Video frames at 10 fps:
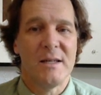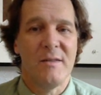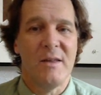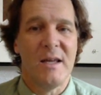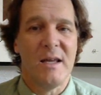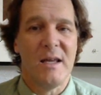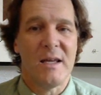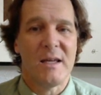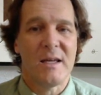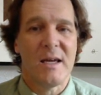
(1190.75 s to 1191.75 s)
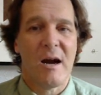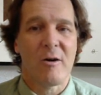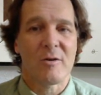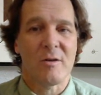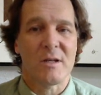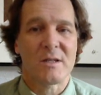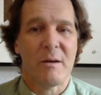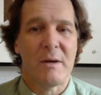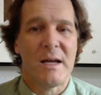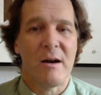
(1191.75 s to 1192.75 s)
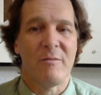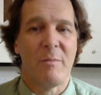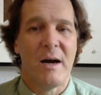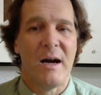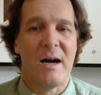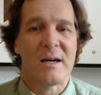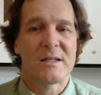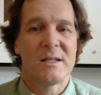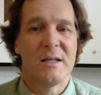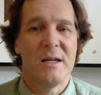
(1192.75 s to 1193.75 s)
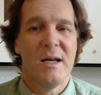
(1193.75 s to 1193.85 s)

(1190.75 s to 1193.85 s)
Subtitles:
the character that's coming out of box,